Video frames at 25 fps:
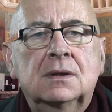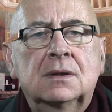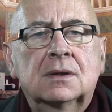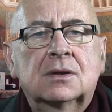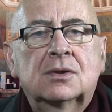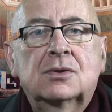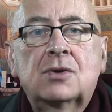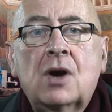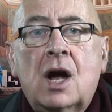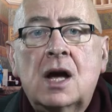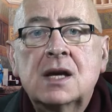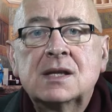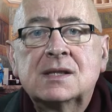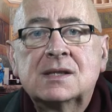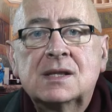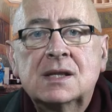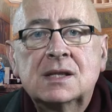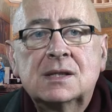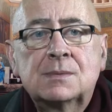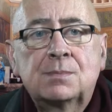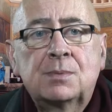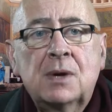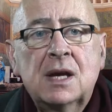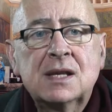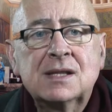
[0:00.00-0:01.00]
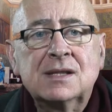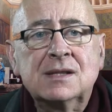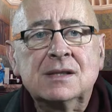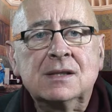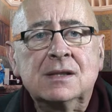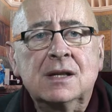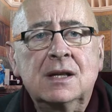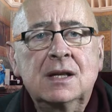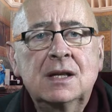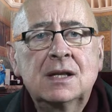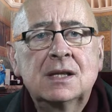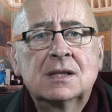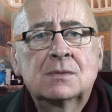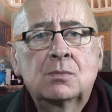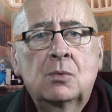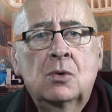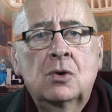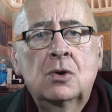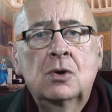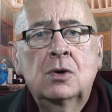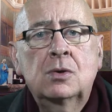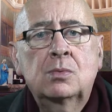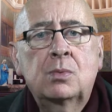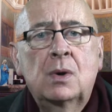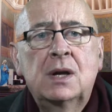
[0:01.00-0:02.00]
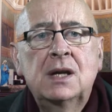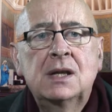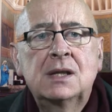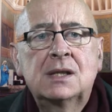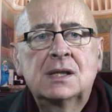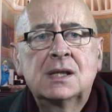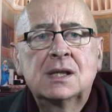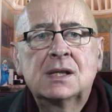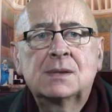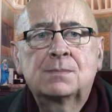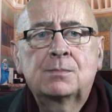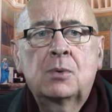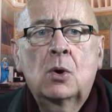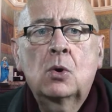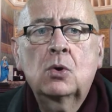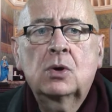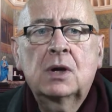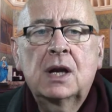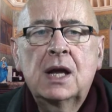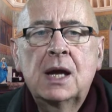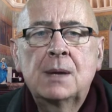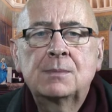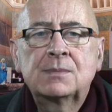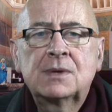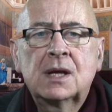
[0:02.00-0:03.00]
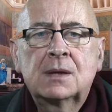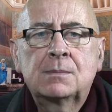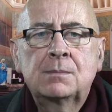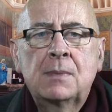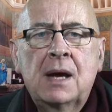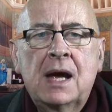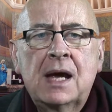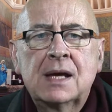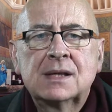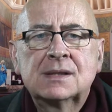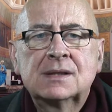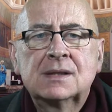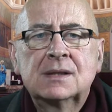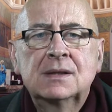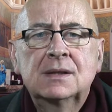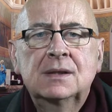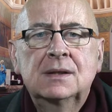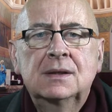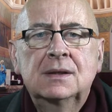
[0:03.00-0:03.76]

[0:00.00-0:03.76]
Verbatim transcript: Christ is present in his word when it is proclaimed at Mass.